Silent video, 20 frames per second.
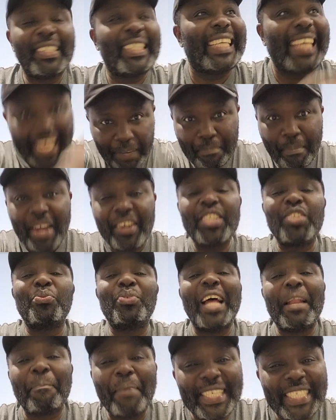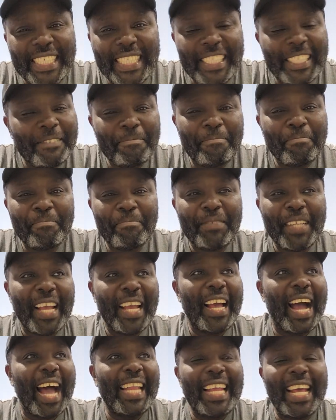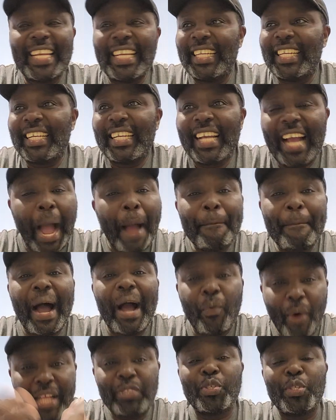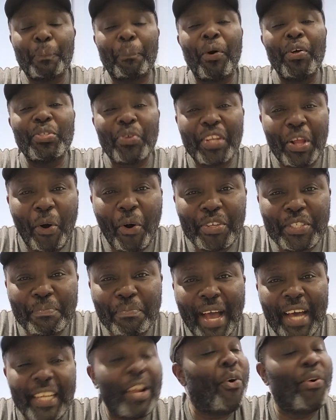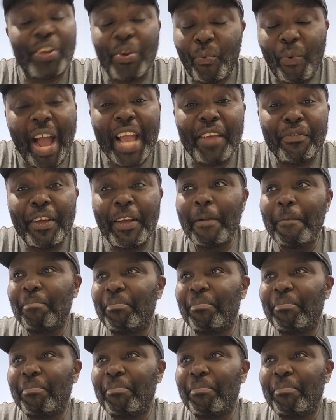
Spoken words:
get married to that person, and then come back, want to sponsor the husband or the wife,